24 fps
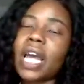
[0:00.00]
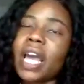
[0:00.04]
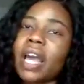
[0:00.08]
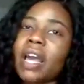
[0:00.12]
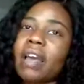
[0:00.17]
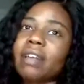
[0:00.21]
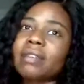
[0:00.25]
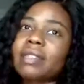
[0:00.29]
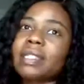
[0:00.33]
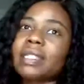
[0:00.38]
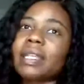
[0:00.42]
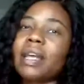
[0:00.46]

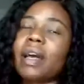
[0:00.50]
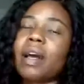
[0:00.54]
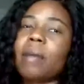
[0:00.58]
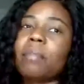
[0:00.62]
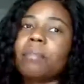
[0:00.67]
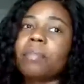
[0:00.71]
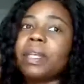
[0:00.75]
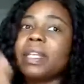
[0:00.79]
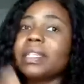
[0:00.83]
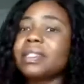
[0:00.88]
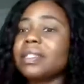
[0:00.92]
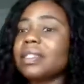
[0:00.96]
some
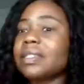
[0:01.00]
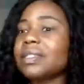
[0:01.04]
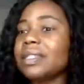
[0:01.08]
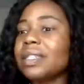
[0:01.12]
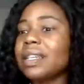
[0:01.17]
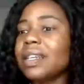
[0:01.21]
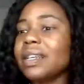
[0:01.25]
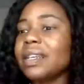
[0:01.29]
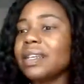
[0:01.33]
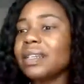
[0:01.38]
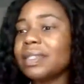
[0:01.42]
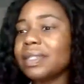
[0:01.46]

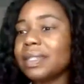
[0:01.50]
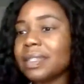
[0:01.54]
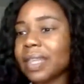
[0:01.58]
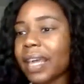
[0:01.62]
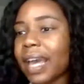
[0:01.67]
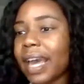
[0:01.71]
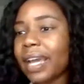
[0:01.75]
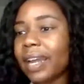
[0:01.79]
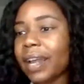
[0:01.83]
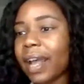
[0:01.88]
businesses that